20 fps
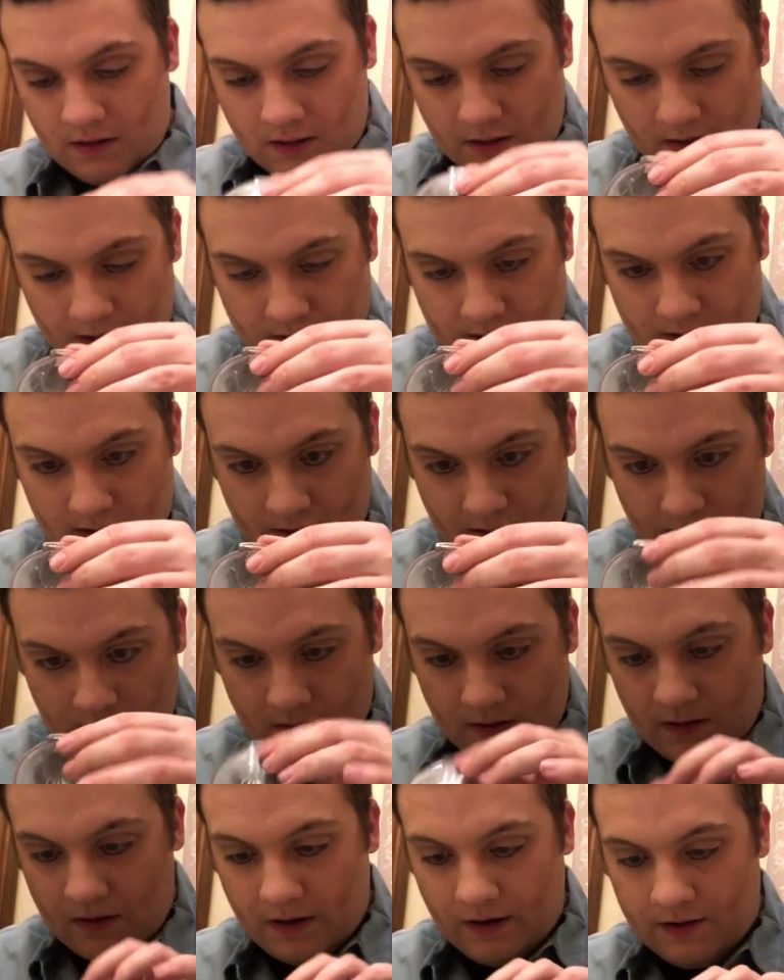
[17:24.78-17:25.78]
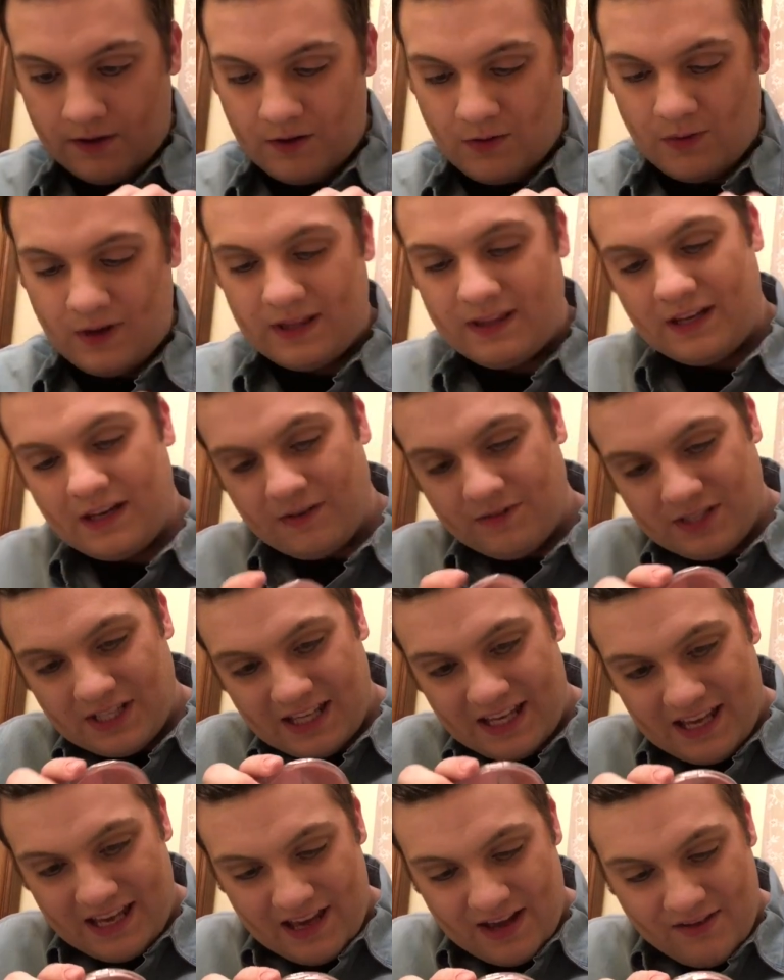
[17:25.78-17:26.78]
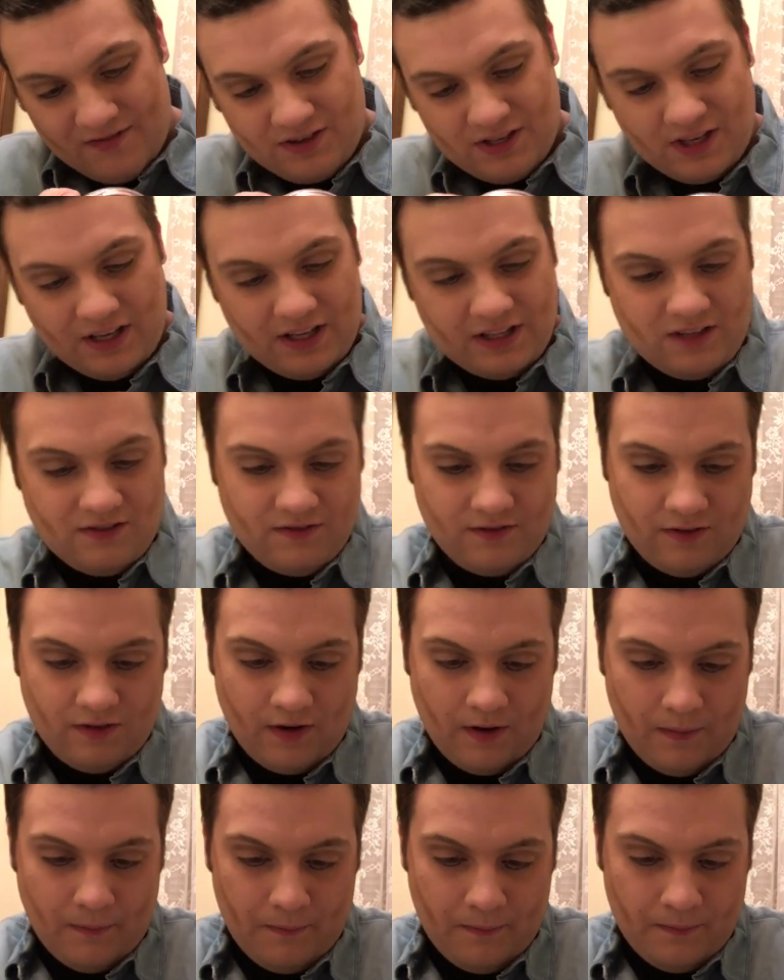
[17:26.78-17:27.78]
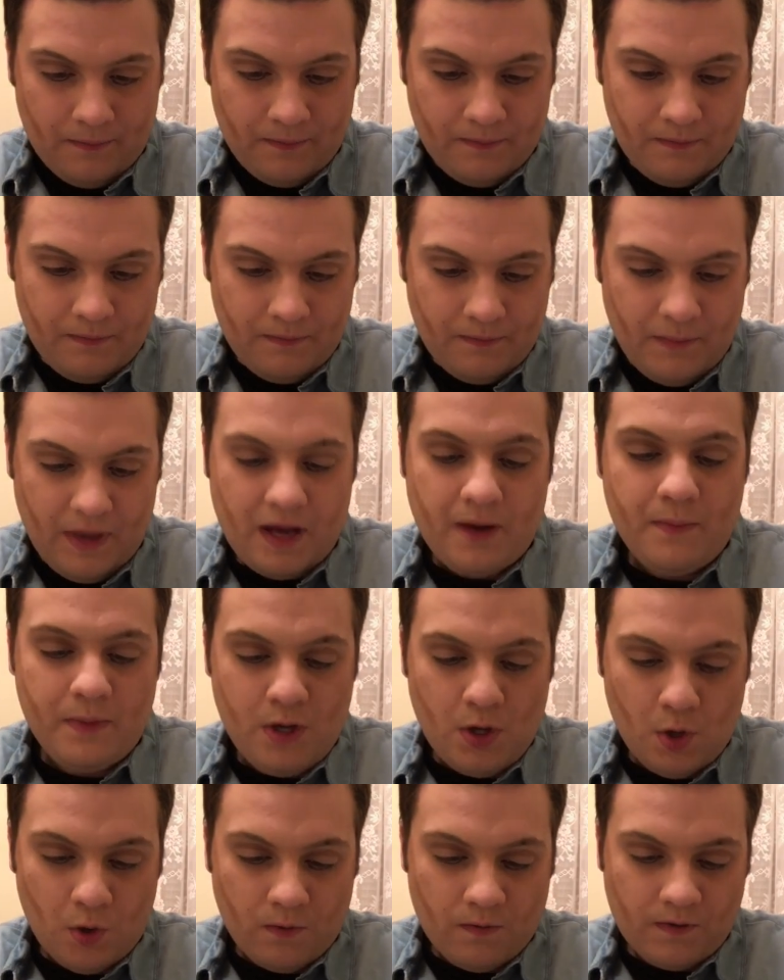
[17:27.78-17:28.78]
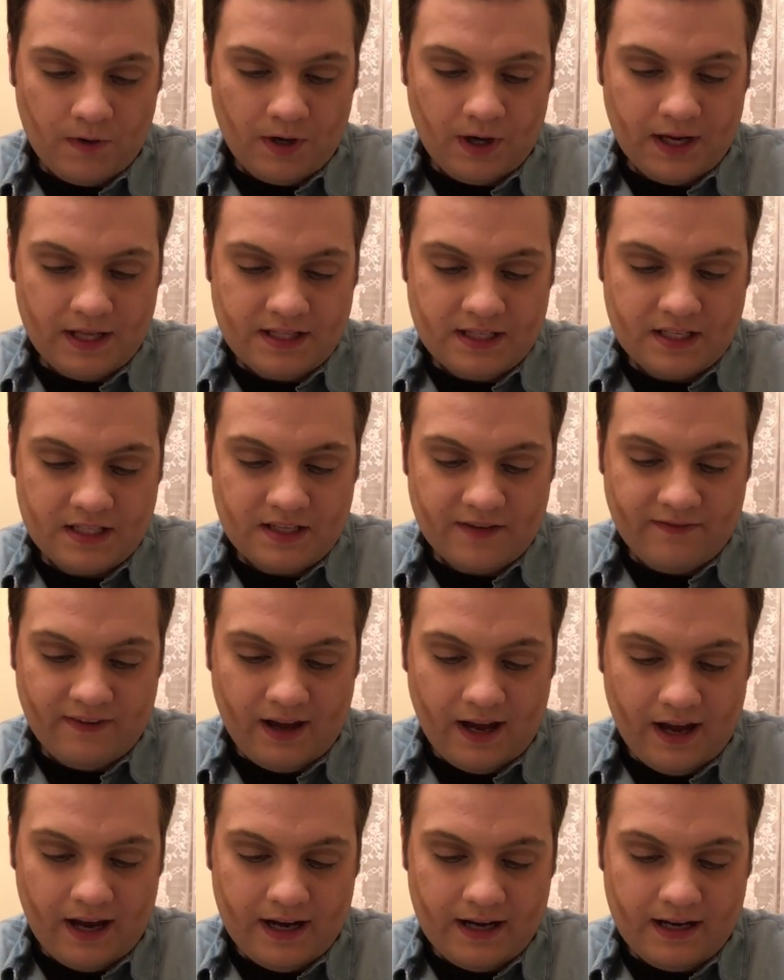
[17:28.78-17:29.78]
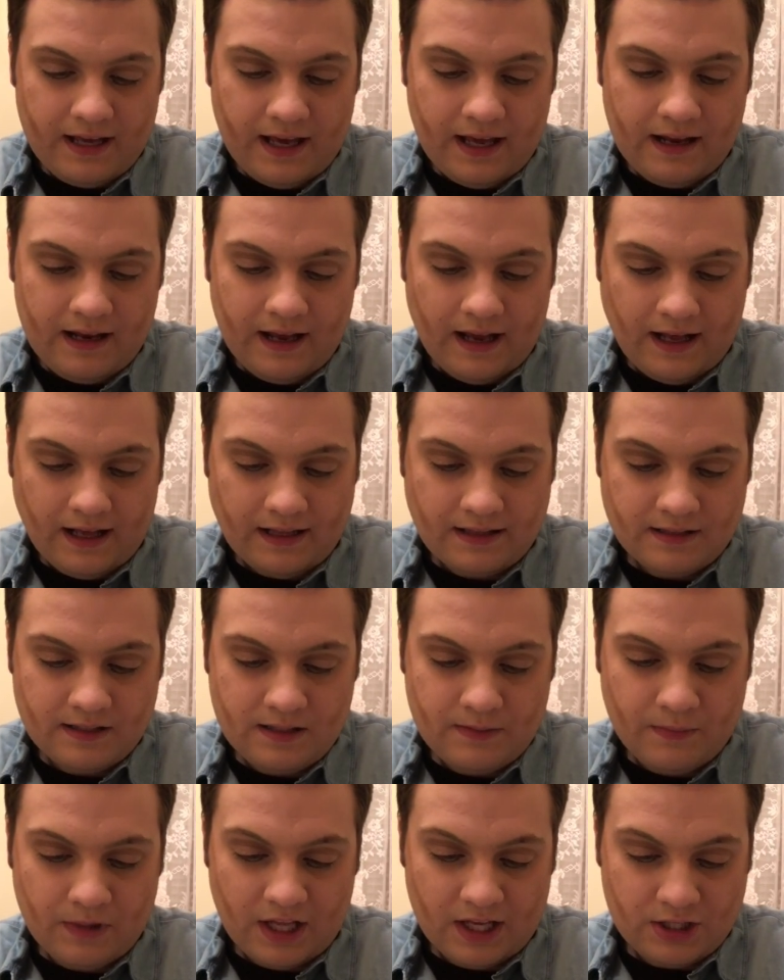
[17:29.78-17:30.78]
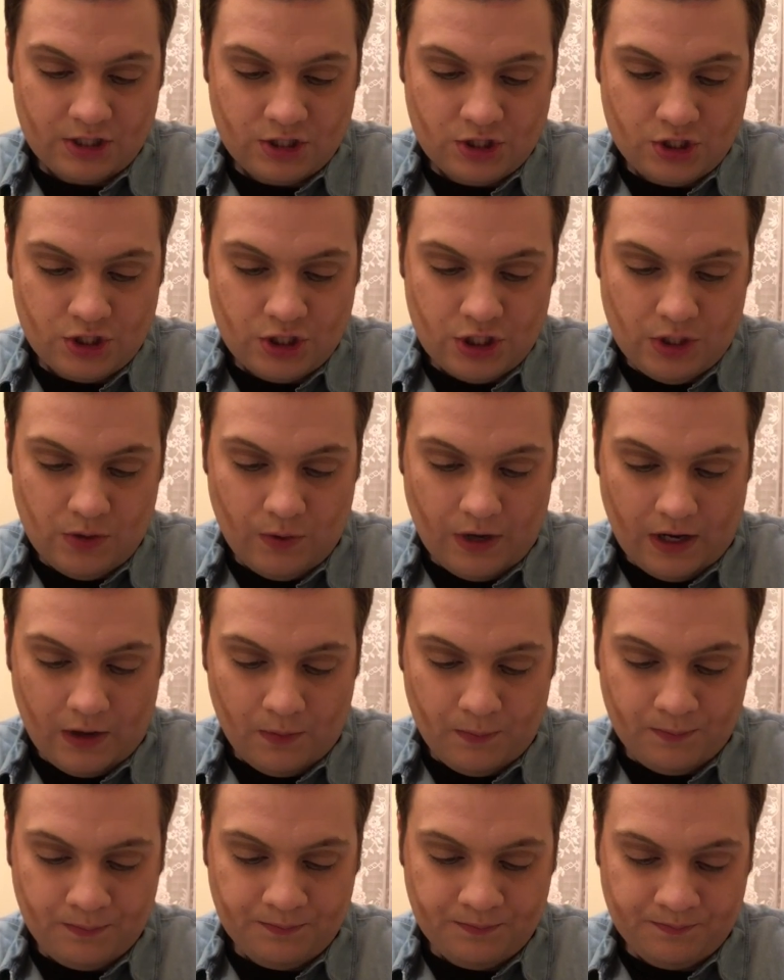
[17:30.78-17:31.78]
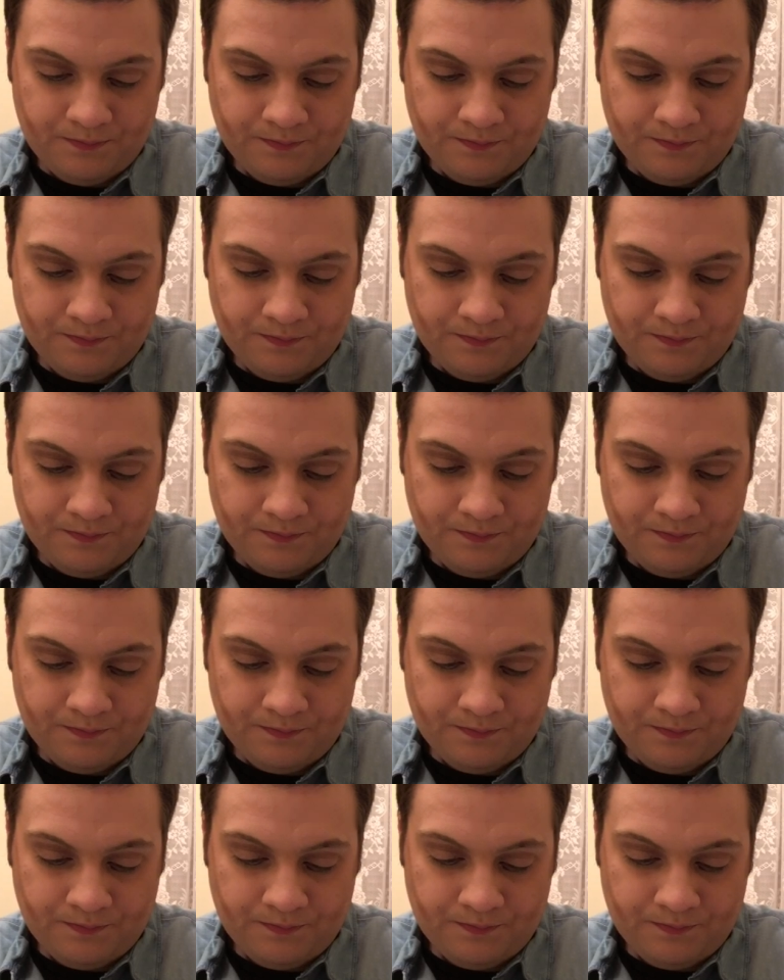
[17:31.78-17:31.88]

this other one that was a gift. It's from Make Me Over is a divine enhanced blush duo.